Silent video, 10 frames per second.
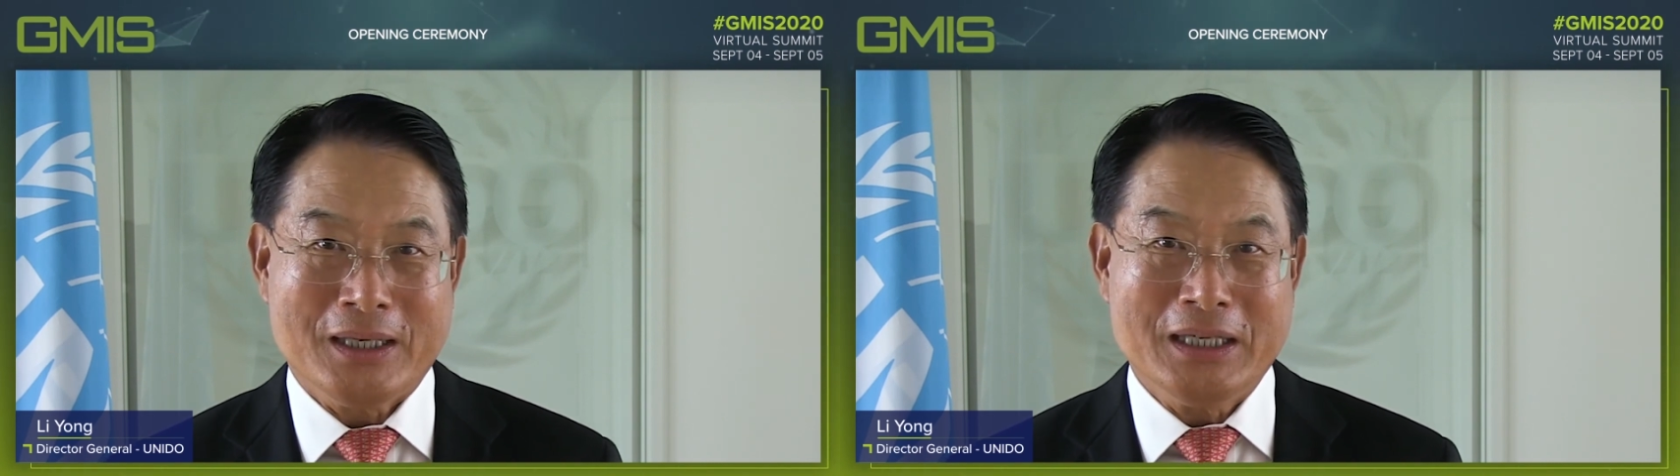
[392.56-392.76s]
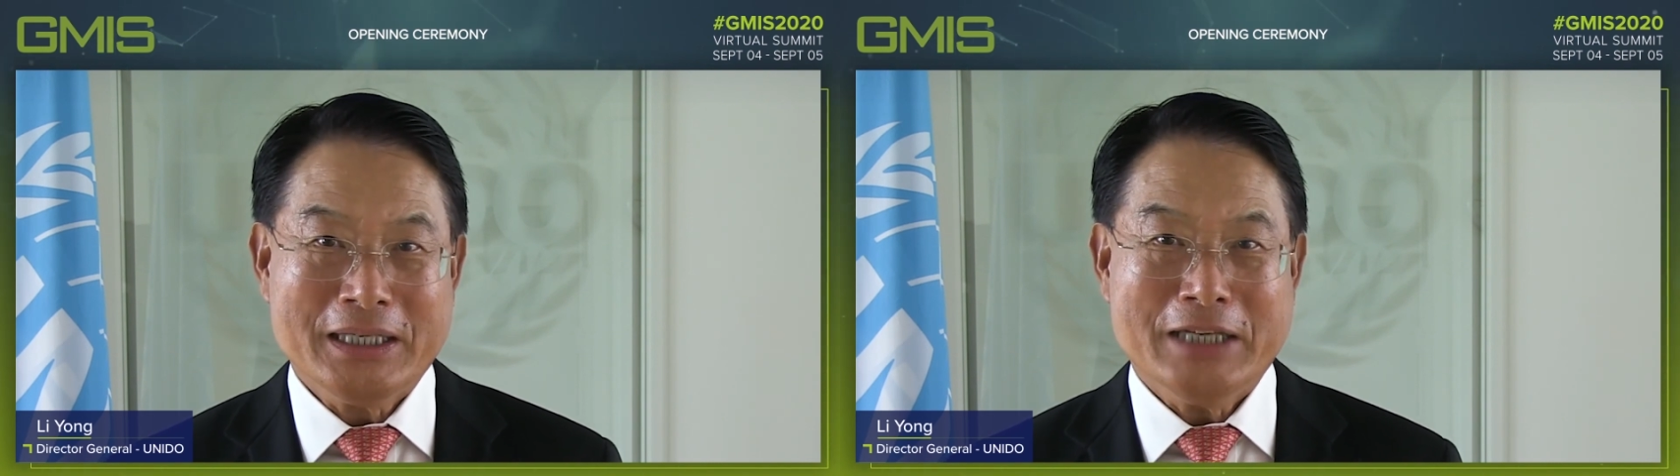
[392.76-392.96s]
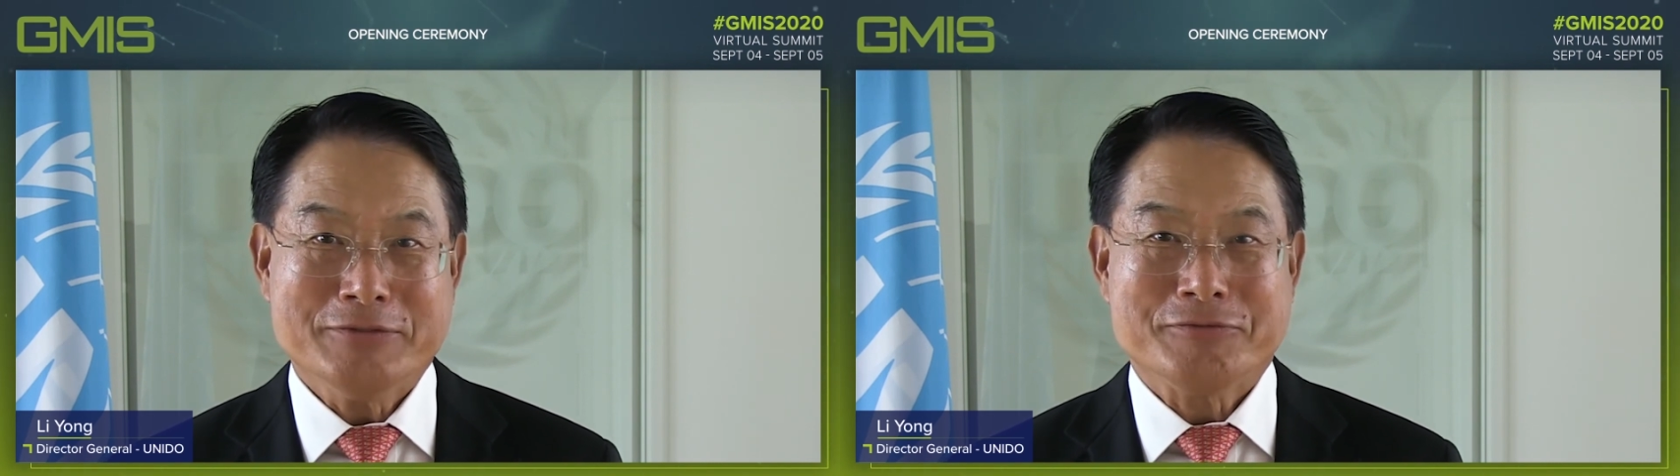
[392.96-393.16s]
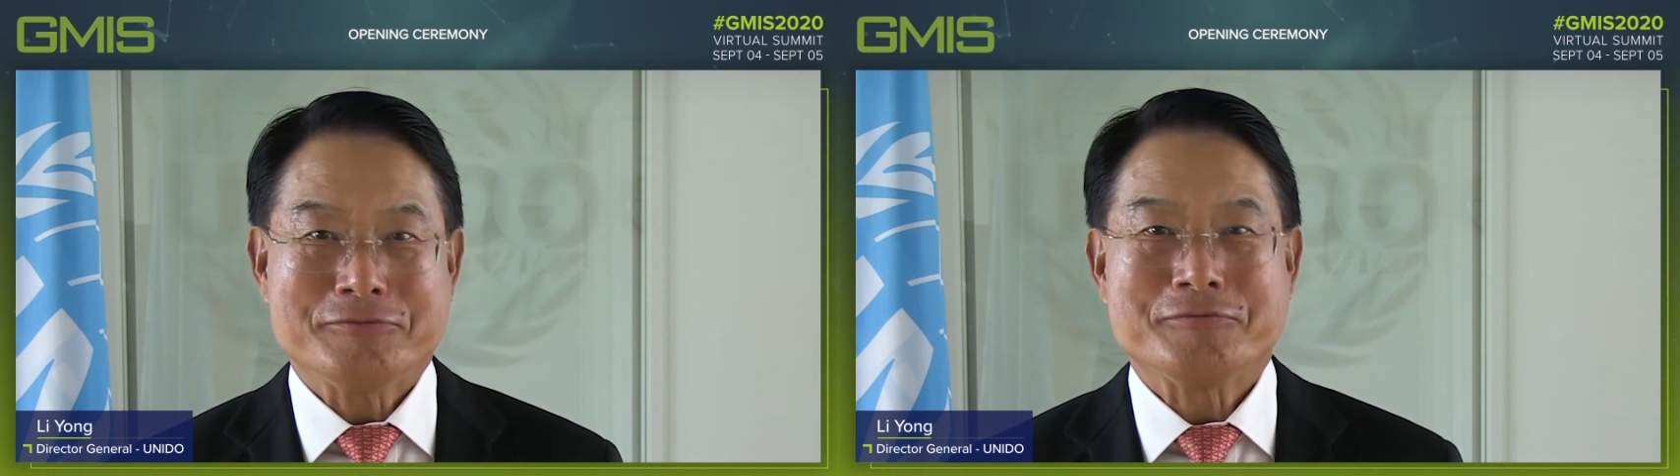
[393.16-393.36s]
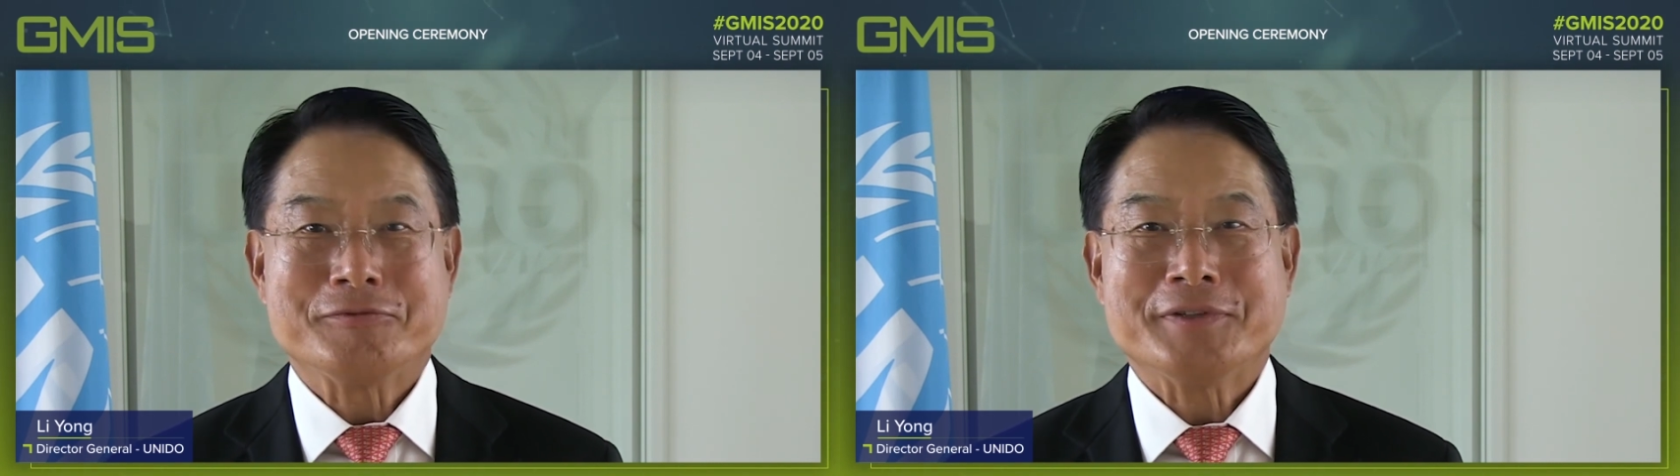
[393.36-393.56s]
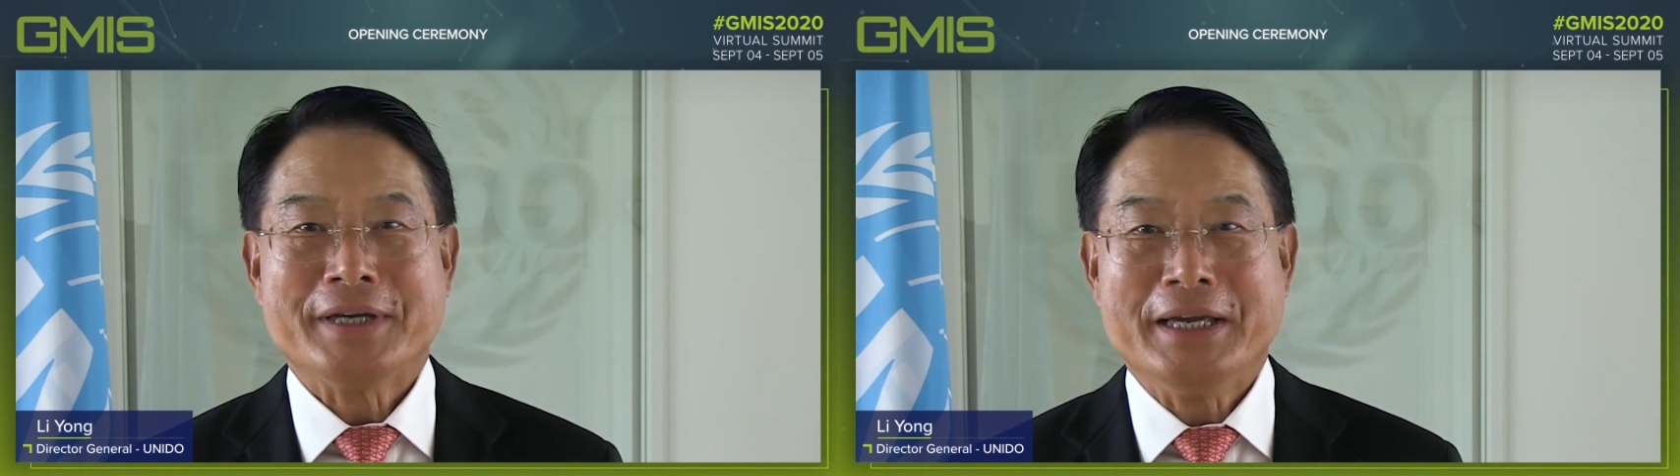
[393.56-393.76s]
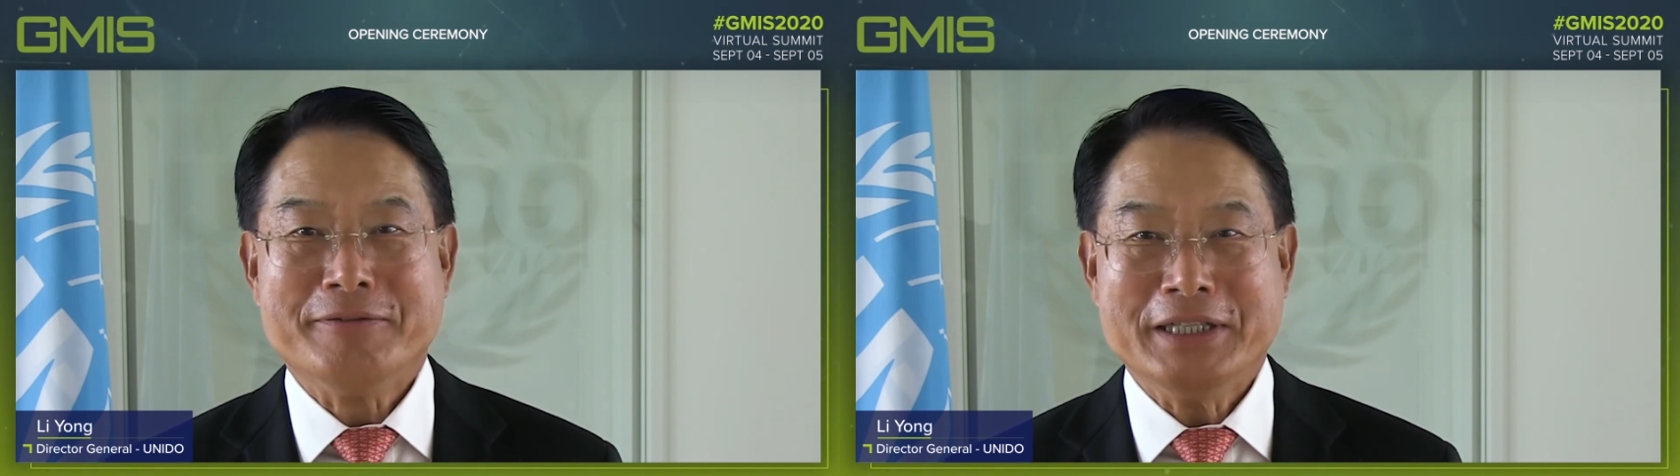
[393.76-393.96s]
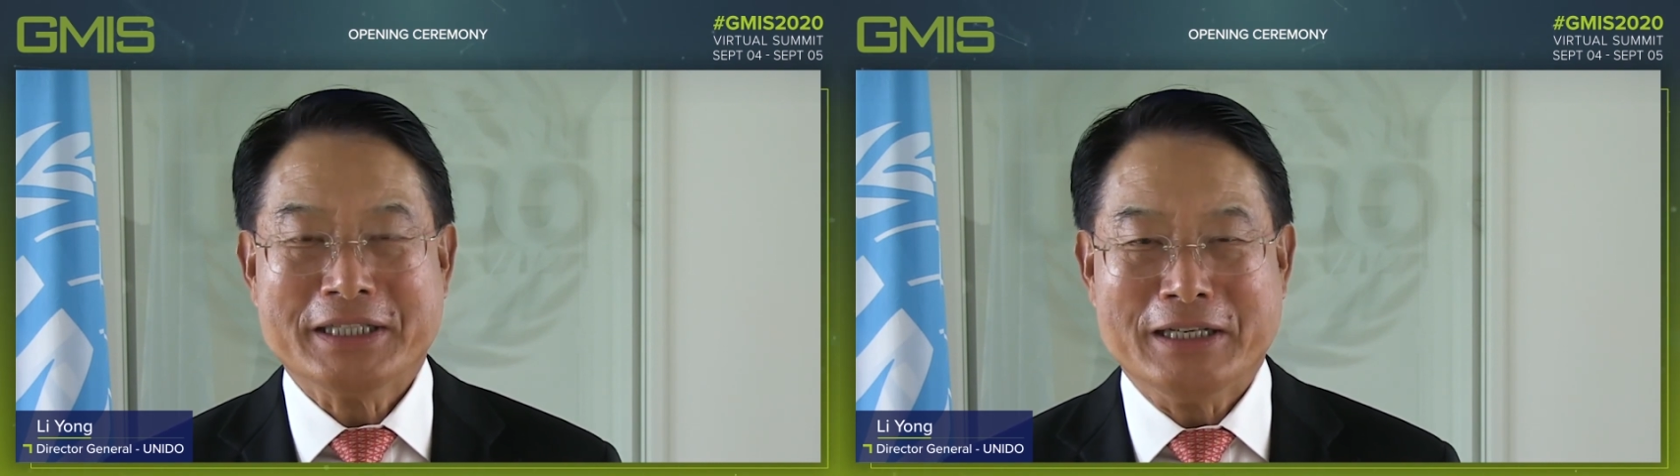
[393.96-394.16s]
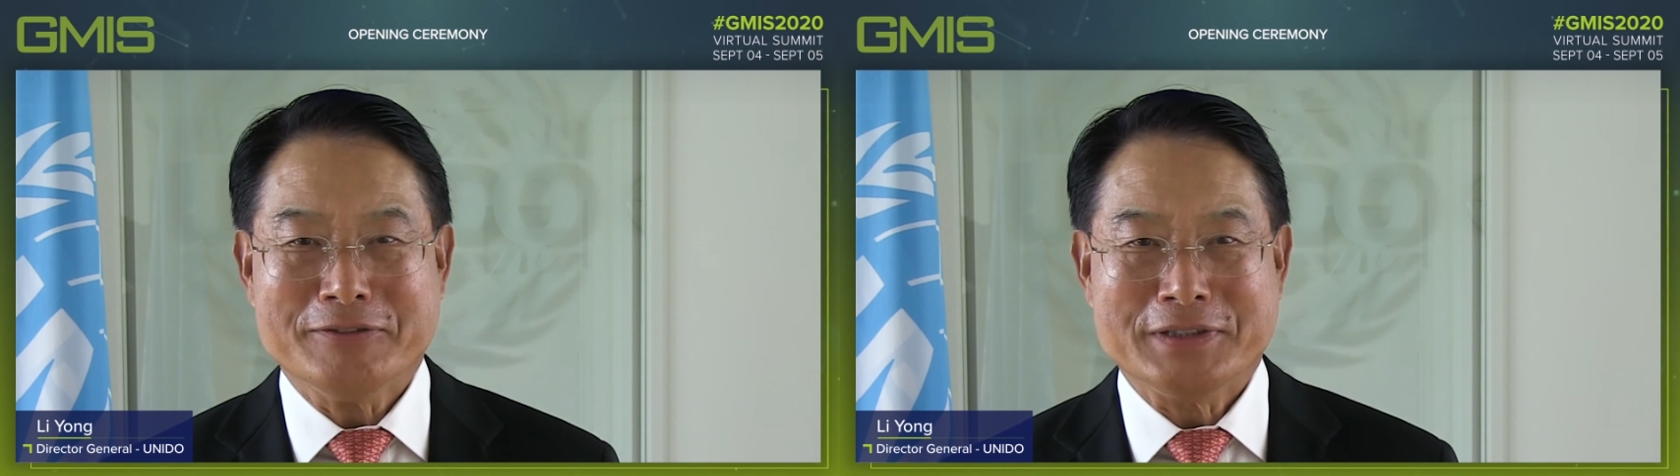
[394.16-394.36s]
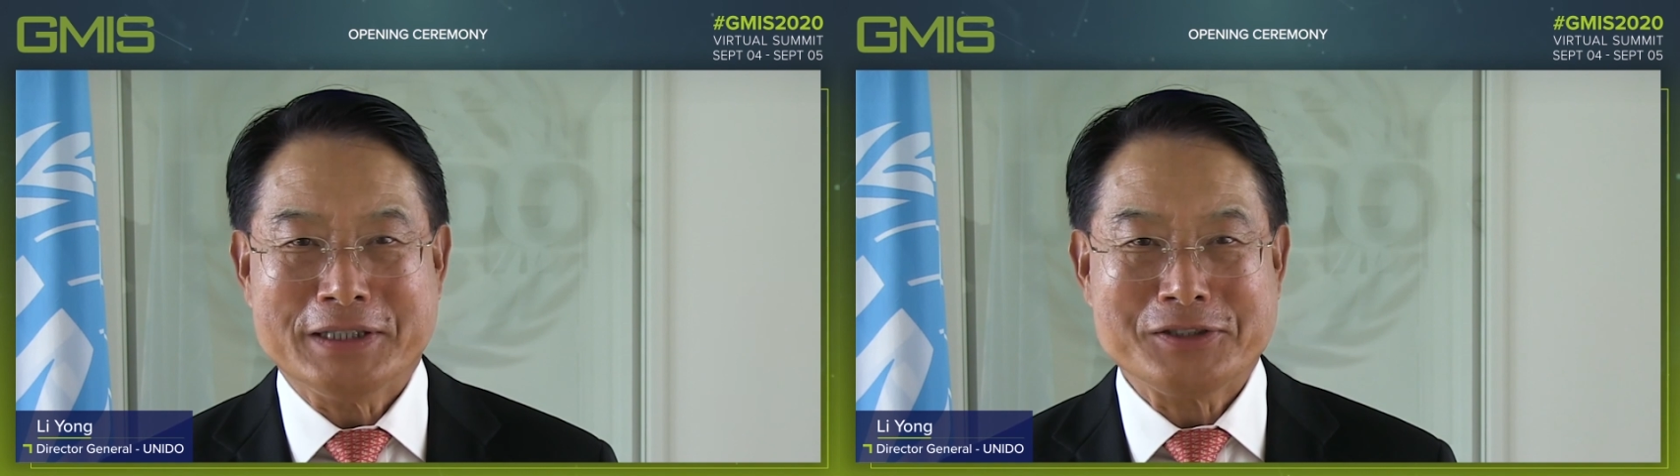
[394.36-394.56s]
I have every
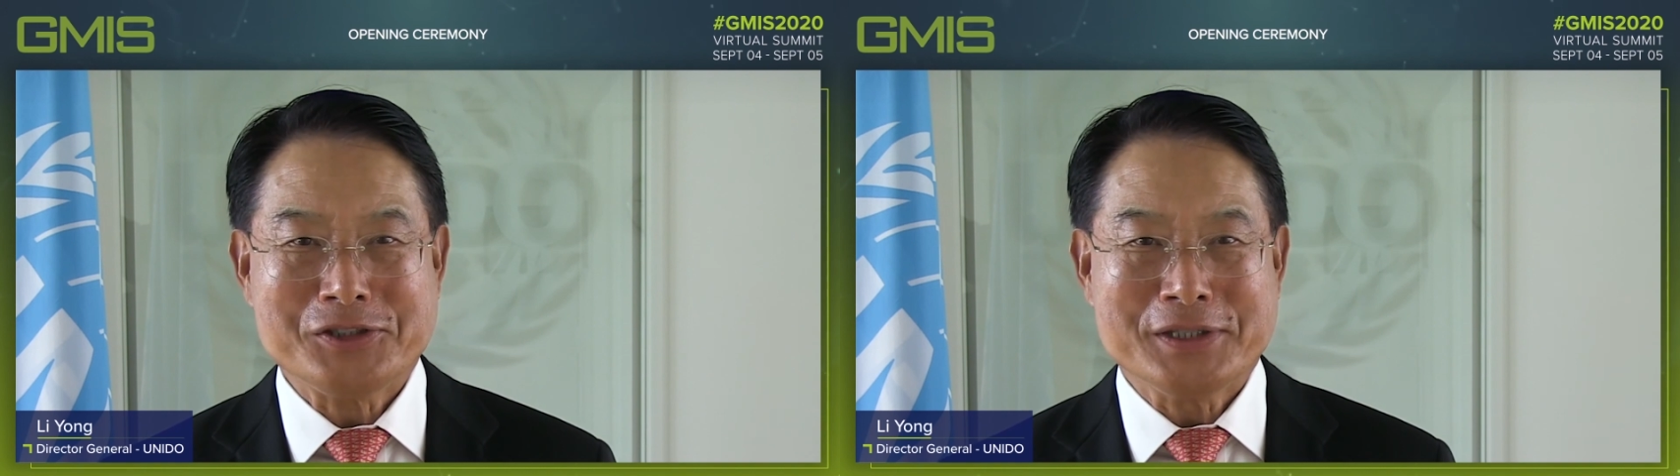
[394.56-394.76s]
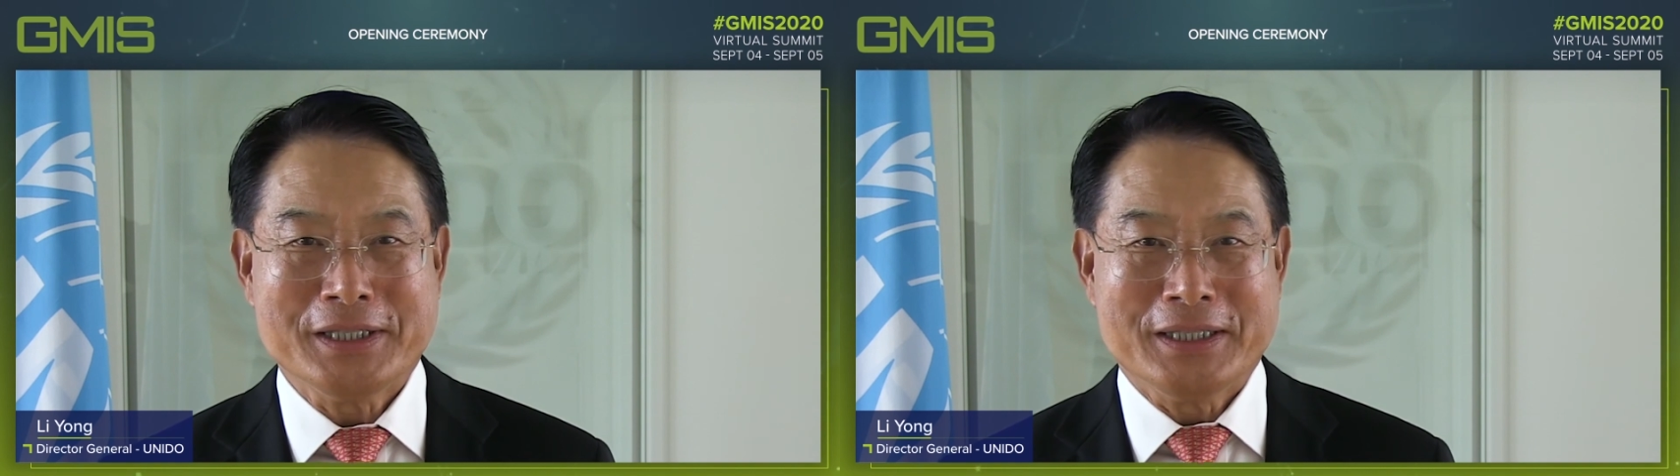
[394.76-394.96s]
confidence